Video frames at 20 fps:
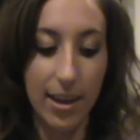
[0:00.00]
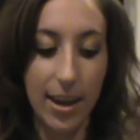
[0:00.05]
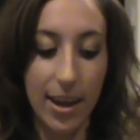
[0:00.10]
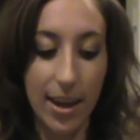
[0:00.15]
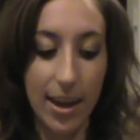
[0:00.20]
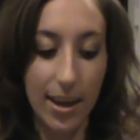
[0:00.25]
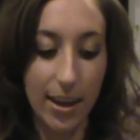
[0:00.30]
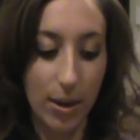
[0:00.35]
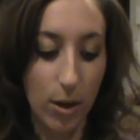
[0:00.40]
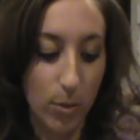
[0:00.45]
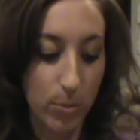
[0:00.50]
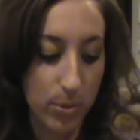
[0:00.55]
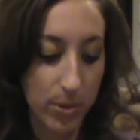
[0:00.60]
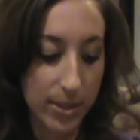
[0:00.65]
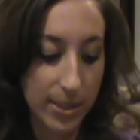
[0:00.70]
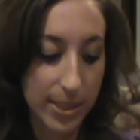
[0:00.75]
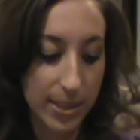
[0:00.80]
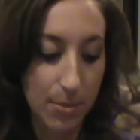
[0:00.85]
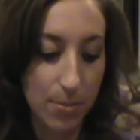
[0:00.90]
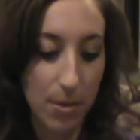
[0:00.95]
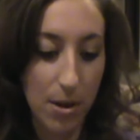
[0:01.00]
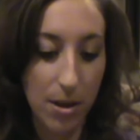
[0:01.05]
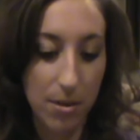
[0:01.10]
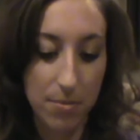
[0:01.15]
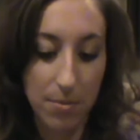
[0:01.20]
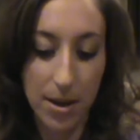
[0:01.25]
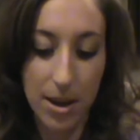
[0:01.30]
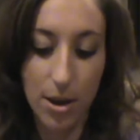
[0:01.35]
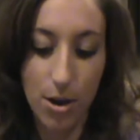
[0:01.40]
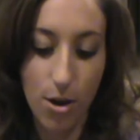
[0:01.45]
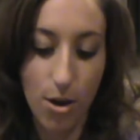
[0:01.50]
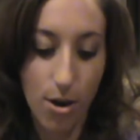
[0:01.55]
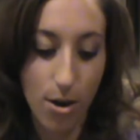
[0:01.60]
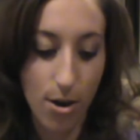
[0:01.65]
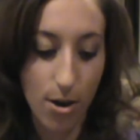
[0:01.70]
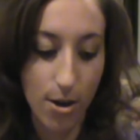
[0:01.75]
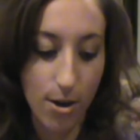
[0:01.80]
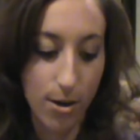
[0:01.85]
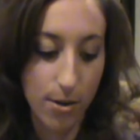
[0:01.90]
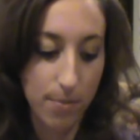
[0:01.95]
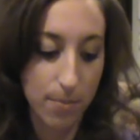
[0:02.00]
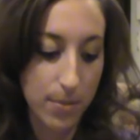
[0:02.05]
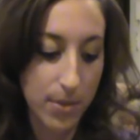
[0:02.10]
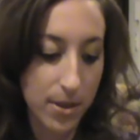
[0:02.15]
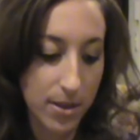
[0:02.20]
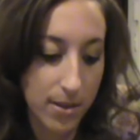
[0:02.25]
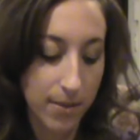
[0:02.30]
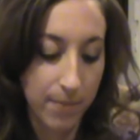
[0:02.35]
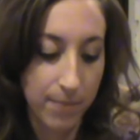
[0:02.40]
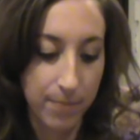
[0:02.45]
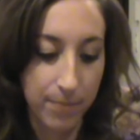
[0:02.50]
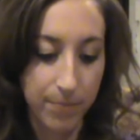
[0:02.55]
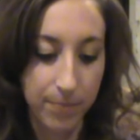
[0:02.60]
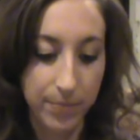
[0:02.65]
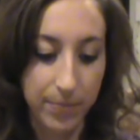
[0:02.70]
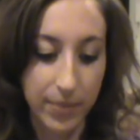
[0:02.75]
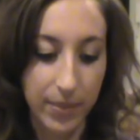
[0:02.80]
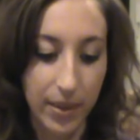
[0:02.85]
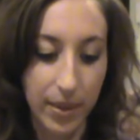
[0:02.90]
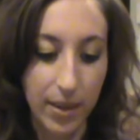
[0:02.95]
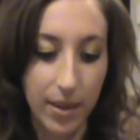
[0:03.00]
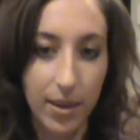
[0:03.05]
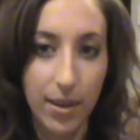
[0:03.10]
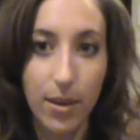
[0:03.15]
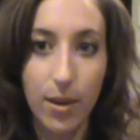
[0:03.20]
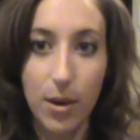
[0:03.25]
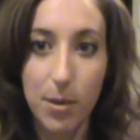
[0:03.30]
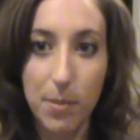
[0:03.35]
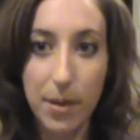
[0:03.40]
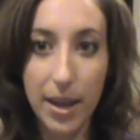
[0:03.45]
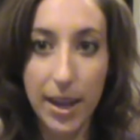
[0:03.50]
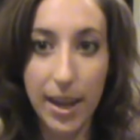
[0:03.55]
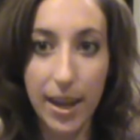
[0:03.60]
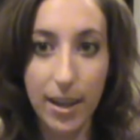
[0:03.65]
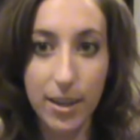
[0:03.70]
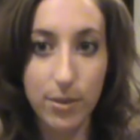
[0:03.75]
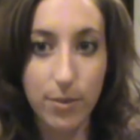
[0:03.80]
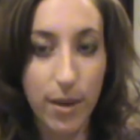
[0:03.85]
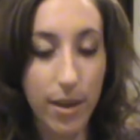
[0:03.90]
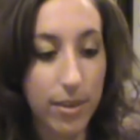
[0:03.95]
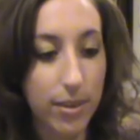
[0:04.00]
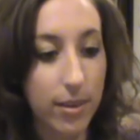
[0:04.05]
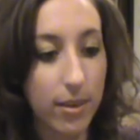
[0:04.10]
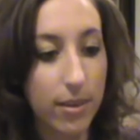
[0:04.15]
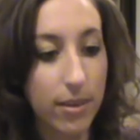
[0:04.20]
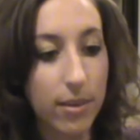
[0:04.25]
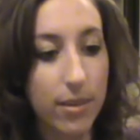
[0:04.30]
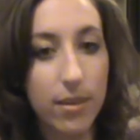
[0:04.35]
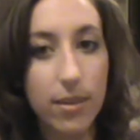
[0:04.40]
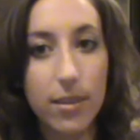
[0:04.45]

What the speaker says: And I'll put some on my arm, or my hand rather.